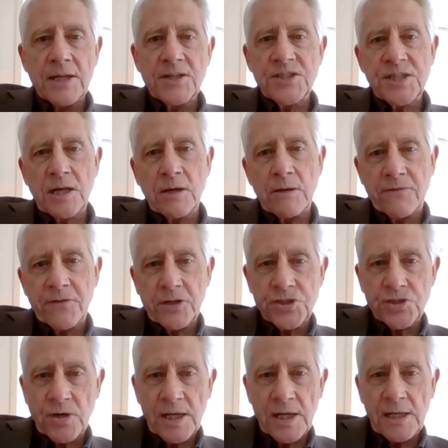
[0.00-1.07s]
And so if
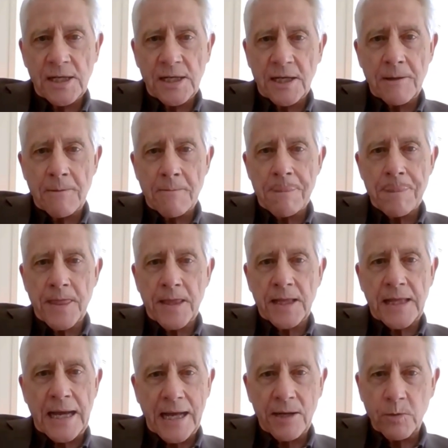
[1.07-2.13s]
Australia
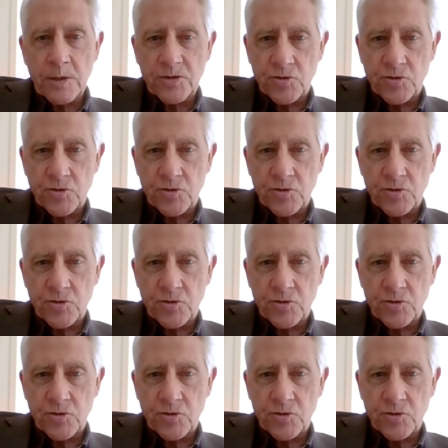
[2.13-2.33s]
can't